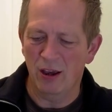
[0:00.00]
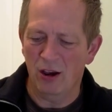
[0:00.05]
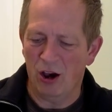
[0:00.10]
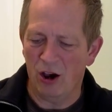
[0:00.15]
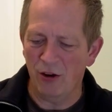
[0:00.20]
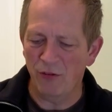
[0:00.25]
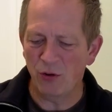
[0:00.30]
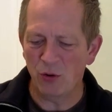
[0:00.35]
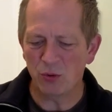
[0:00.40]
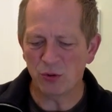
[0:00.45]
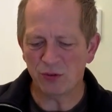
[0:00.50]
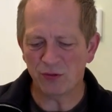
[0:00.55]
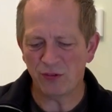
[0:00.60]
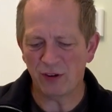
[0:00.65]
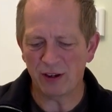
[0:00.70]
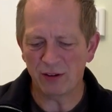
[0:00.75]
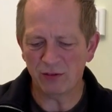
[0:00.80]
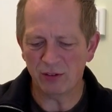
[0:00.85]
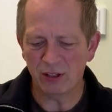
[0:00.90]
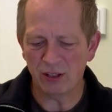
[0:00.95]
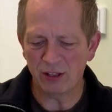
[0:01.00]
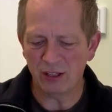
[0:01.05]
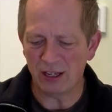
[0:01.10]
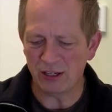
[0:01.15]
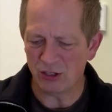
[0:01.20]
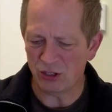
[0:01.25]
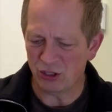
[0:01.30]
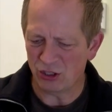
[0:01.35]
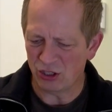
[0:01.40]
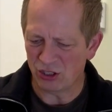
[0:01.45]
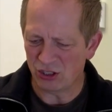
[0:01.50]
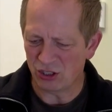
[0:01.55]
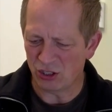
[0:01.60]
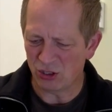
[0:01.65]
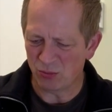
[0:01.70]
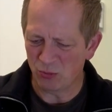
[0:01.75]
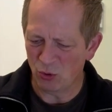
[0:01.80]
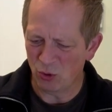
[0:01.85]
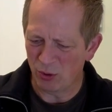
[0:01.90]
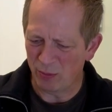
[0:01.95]
I've always found that actually just a
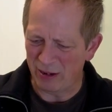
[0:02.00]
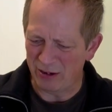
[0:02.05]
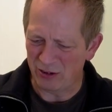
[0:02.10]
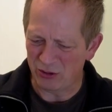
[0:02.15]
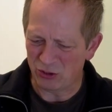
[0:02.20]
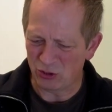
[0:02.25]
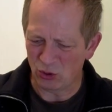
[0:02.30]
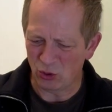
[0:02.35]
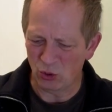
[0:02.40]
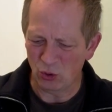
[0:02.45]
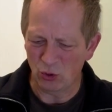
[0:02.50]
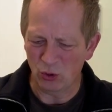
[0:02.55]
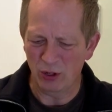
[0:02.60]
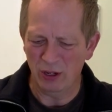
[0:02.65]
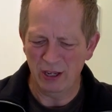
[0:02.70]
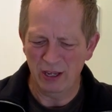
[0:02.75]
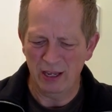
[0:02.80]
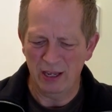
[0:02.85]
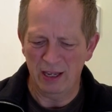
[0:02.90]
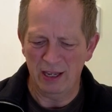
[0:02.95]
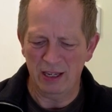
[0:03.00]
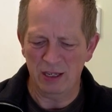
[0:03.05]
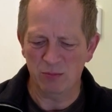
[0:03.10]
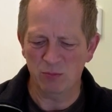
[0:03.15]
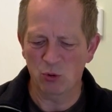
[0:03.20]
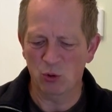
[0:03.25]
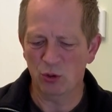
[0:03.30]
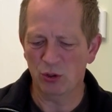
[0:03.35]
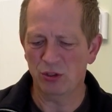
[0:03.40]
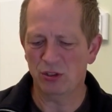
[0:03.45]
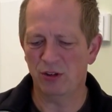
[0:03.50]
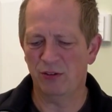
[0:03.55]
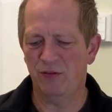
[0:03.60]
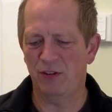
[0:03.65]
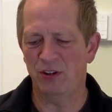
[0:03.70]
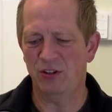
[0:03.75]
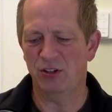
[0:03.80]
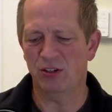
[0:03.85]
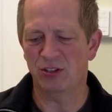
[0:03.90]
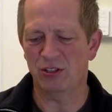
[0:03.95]
small amount of soil is more than
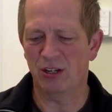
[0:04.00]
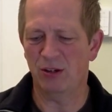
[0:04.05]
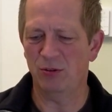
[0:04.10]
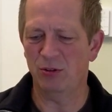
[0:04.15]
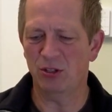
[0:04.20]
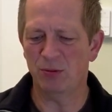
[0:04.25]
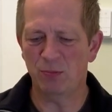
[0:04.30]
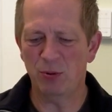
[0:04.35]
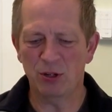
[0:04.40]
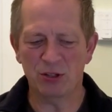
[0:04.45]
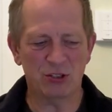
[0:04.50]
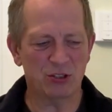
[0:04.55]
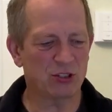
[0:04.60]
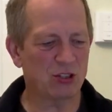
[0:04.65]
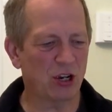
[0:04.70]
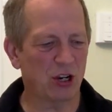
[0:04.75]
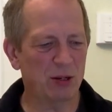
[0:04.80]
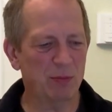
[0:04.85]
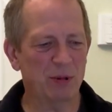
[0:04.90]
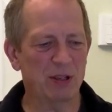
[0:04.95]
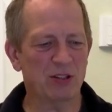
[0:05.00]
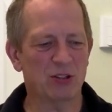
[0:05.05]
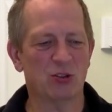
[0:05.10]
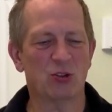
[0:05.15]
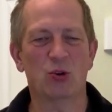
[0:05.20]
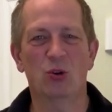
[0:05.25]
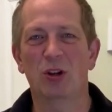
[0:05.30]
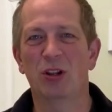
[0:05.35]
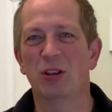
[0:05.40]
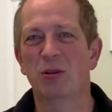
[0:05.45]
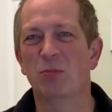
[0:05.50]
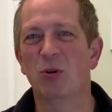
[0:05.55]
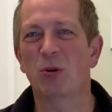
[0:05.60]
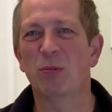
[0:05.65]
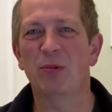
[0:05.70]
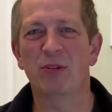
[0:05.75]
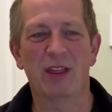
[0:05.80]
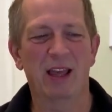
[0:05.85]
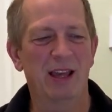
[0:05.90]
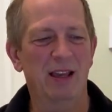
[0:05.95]
sufficient. So we just put a tiny bit of soil in the bottom
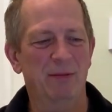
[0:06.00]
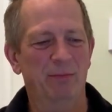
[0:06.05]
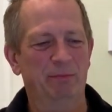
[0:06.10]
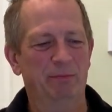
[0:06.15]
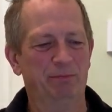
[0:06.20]
of there.